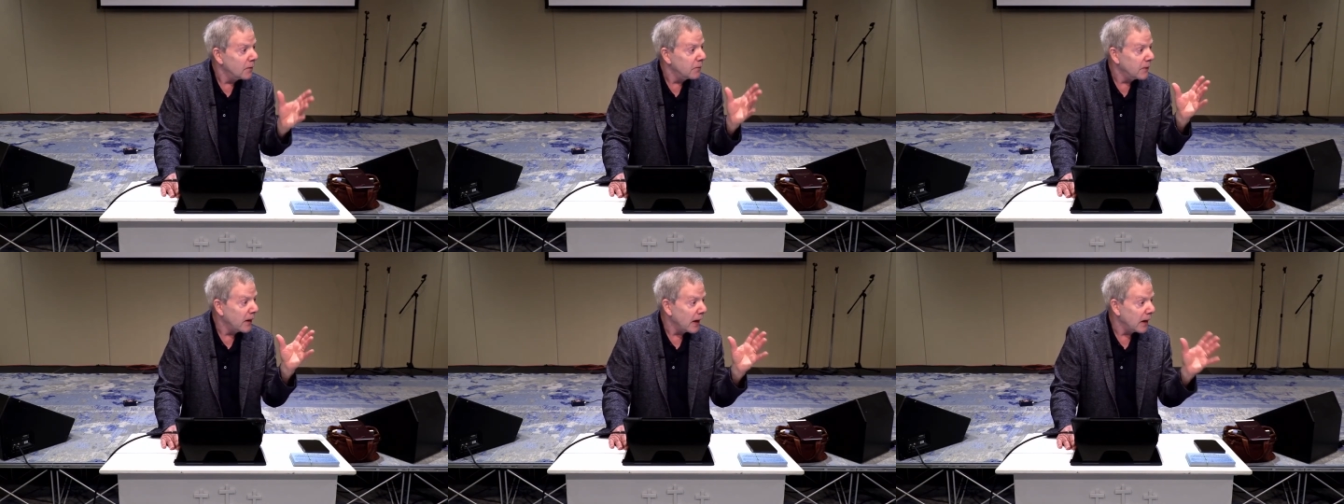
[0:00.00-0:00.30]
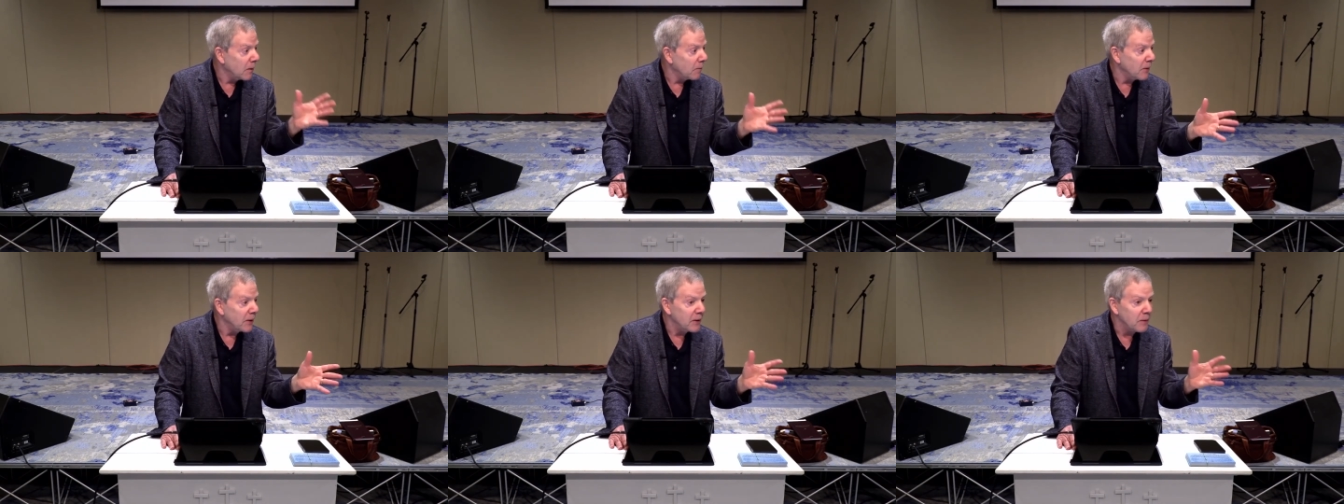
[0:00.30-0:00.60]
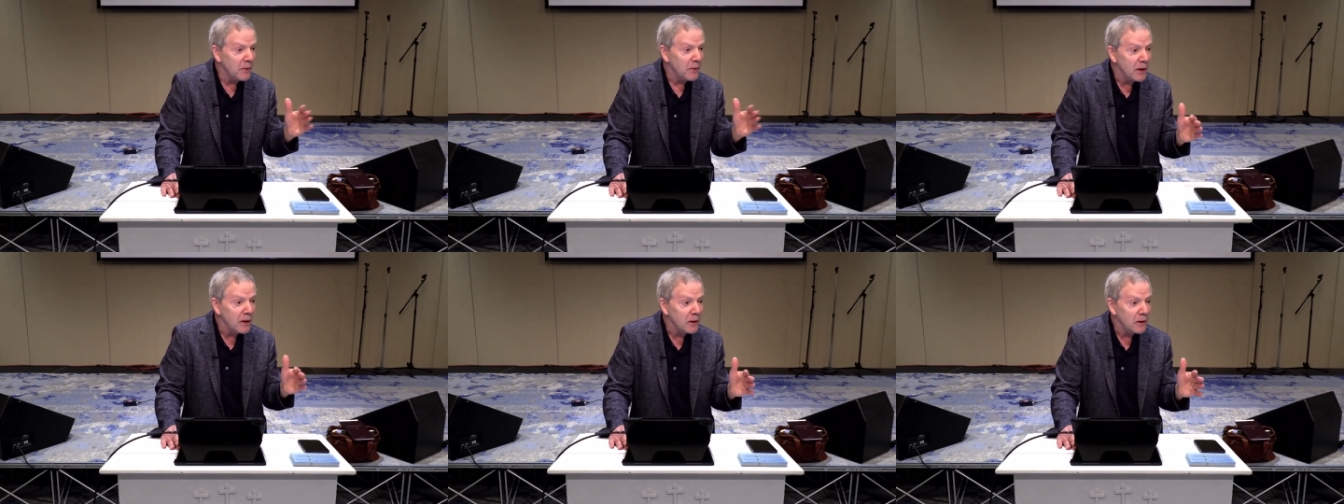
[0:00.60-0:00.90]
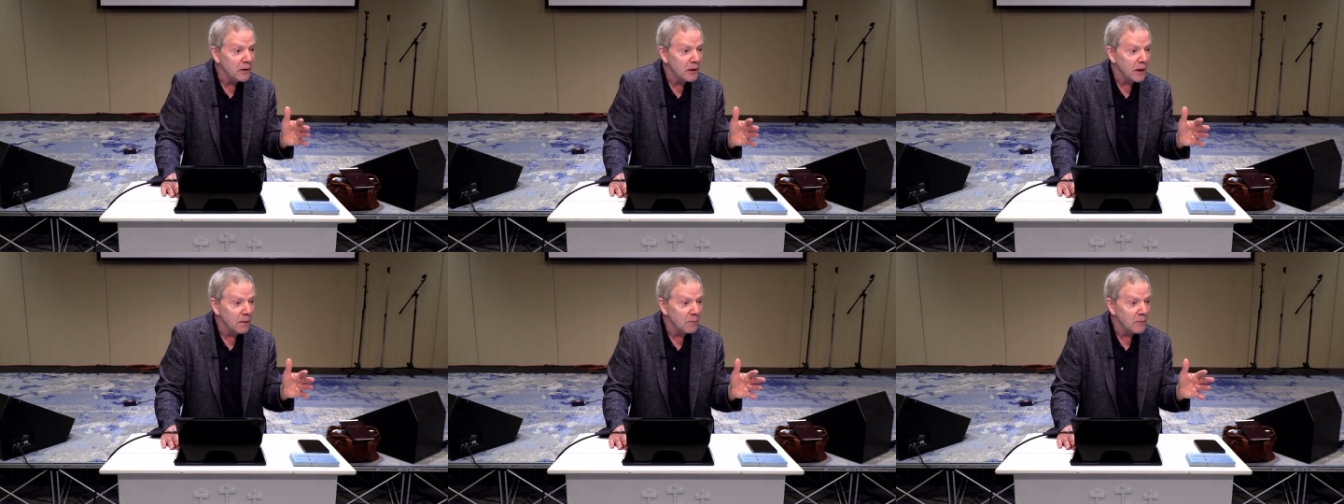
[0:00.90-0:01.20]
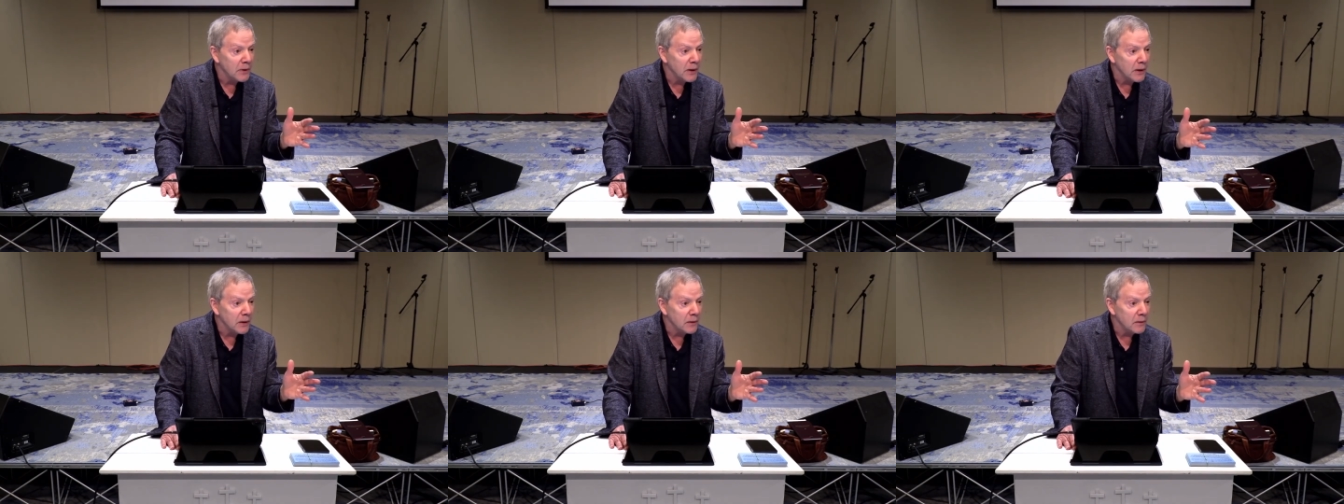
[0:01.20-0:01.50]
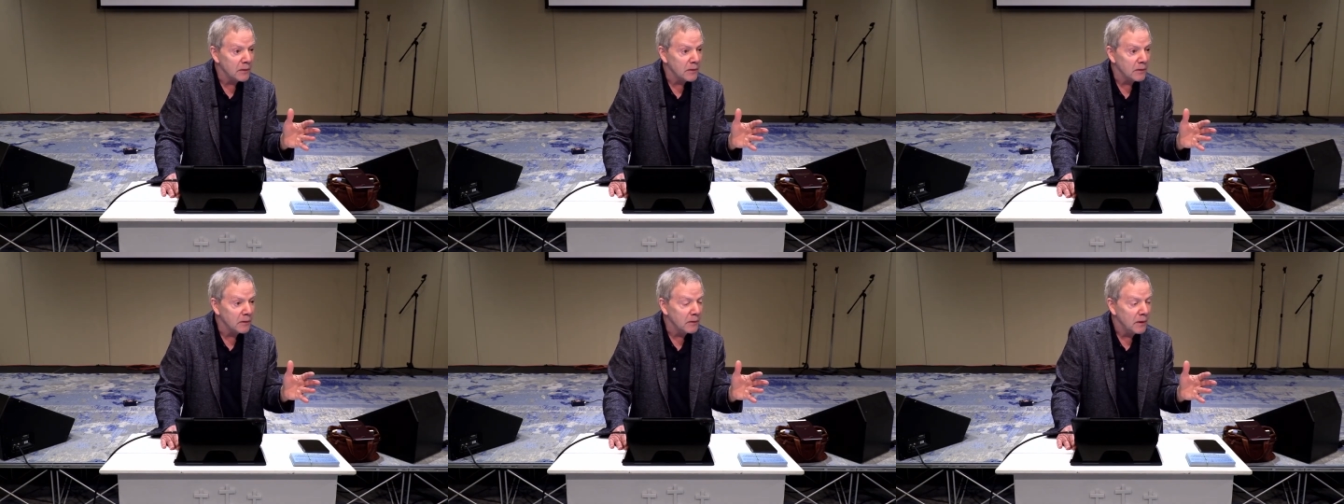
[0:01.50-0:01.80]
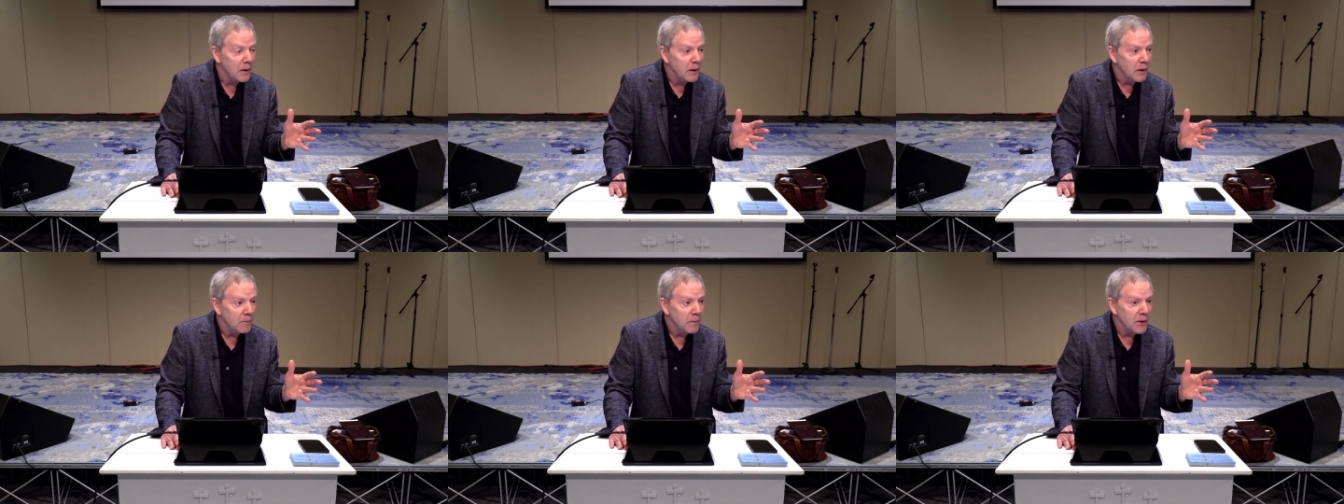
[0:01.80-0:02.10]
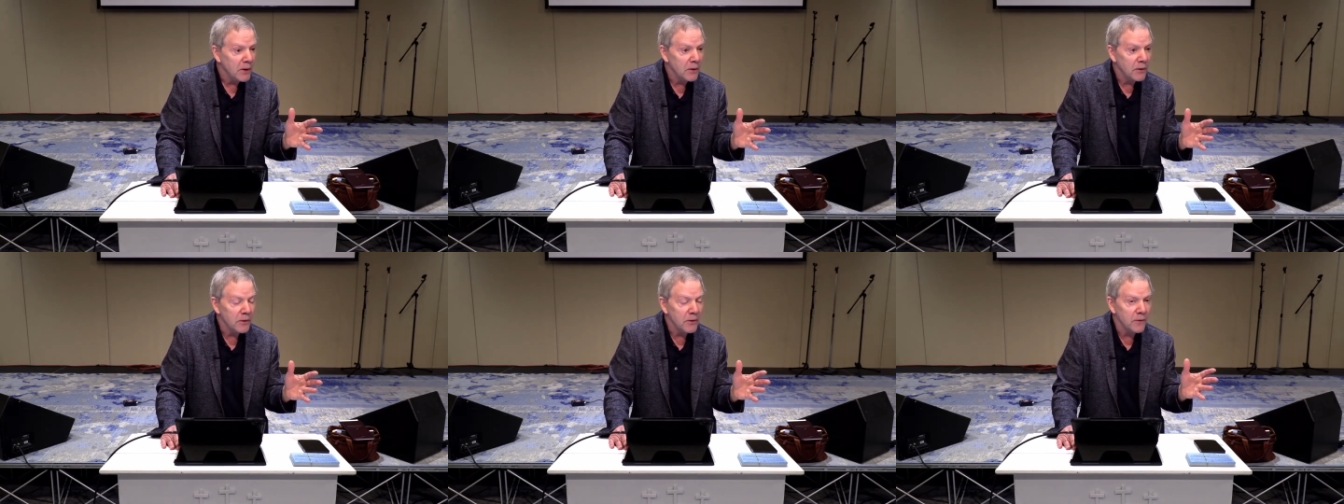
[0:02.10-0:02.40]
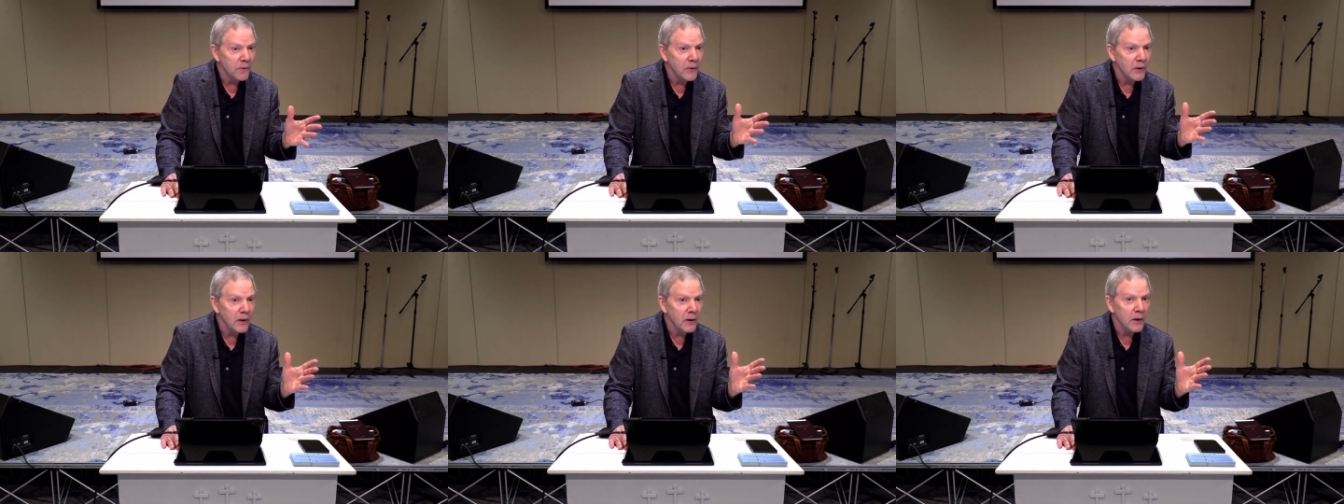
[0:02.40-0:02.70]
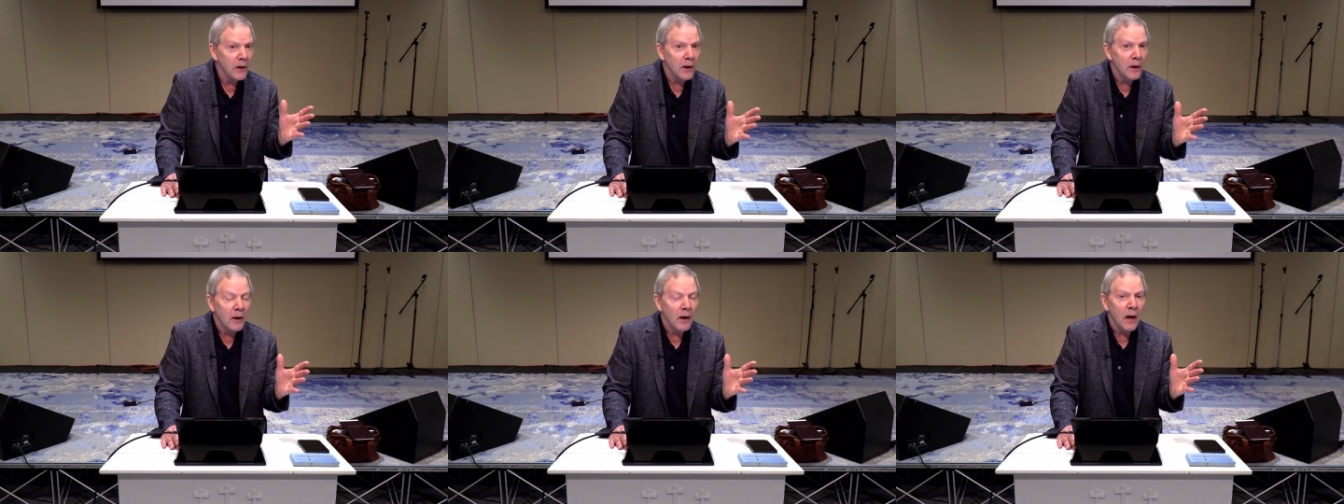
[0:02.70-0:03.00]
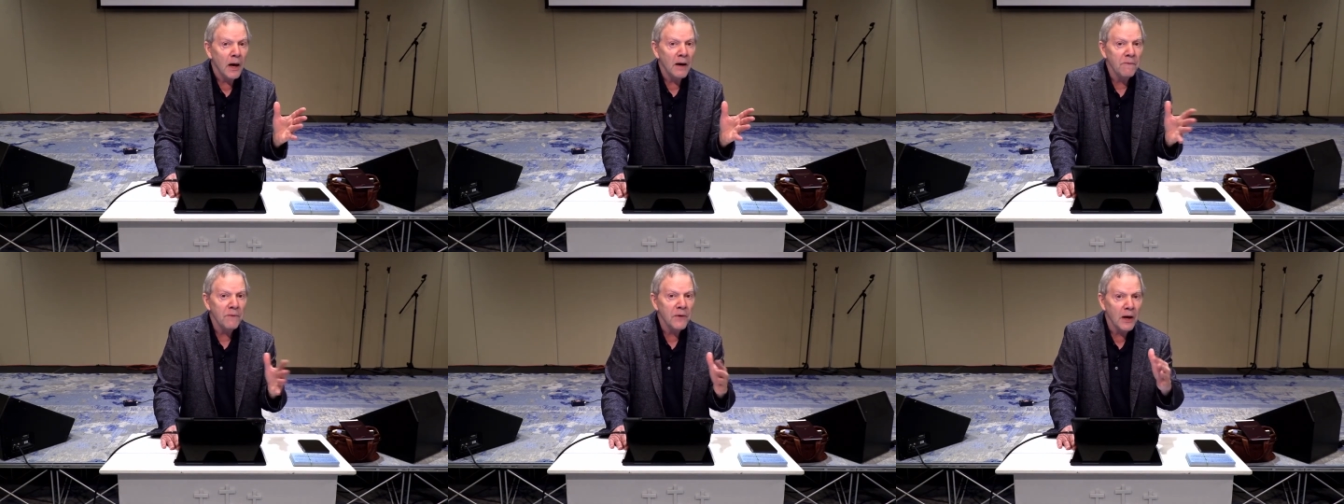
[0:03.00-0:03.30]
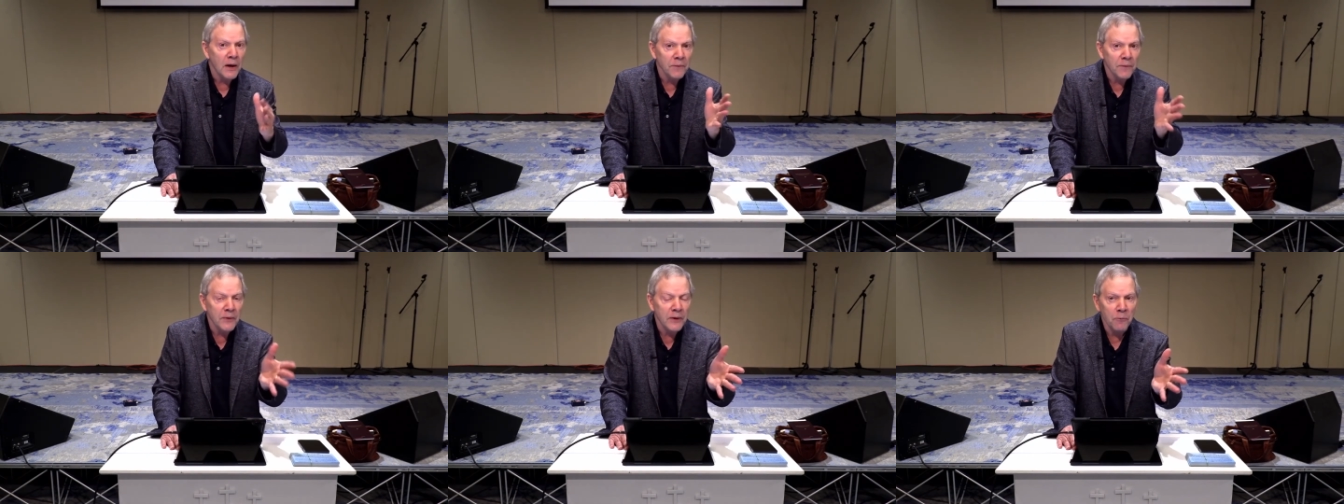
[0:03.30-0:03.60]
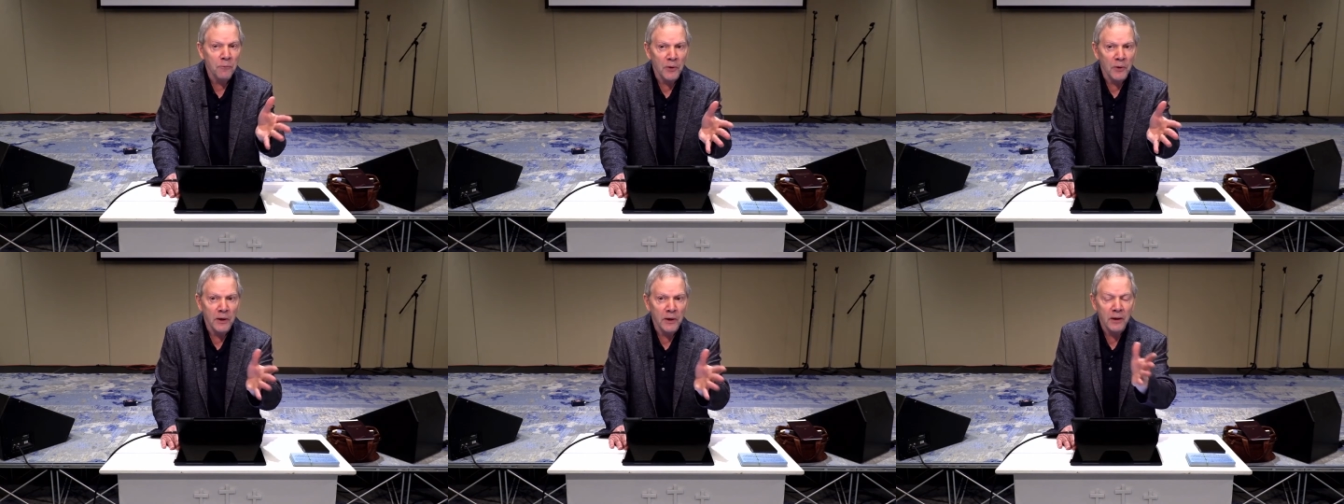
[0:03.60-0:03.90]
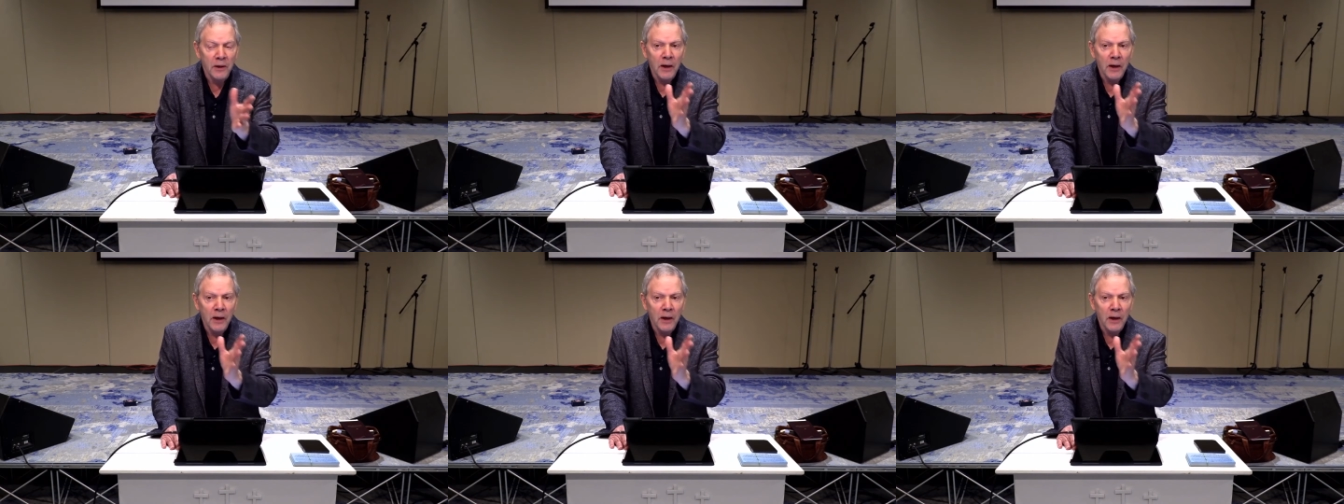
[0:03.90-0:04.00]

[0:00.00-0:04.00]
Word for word: That'll be the biggest temptation because you think, I've got this one.